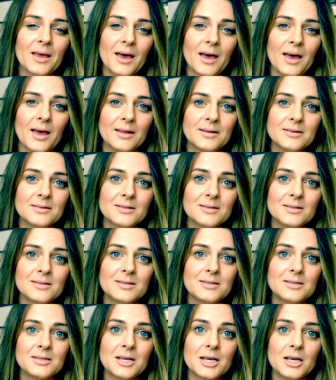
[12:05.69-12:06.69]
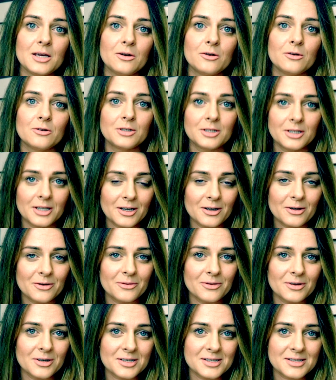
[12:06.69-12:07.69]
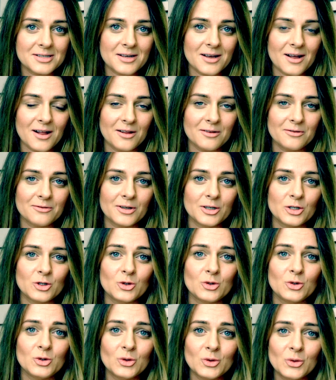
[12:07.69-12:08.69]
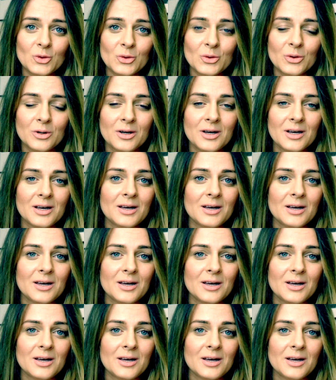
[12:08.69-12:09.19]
And take good care of yourself, and do